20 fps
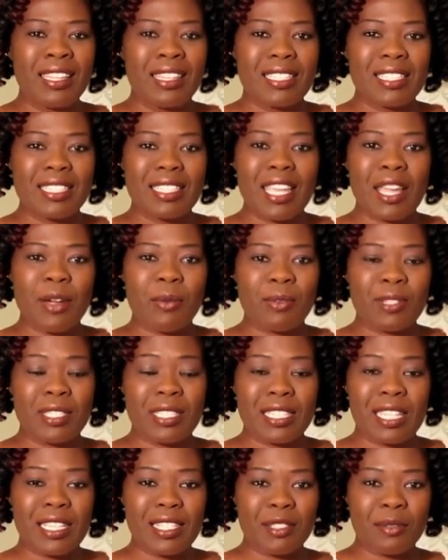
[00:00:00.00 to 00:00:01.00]
This hair
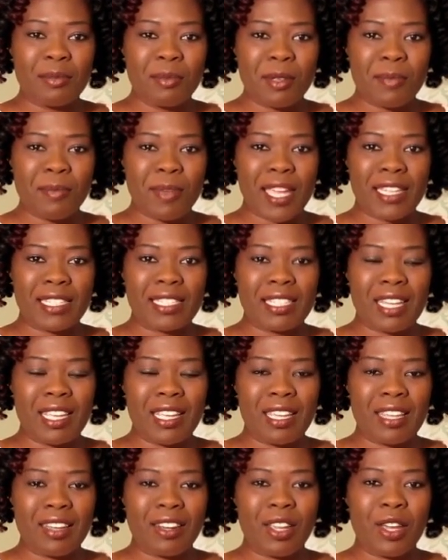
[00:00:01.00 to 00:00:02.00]
was sent to me by
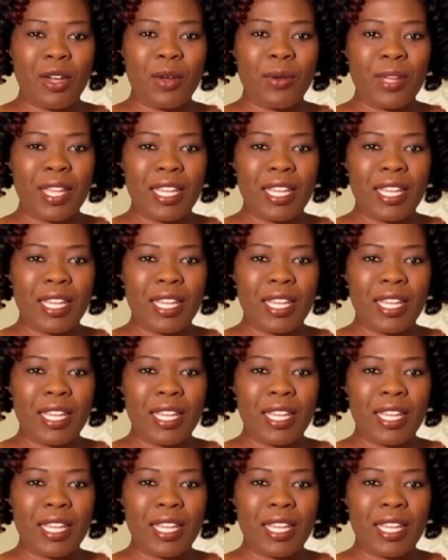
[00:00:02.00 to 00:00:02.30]
Shake and Go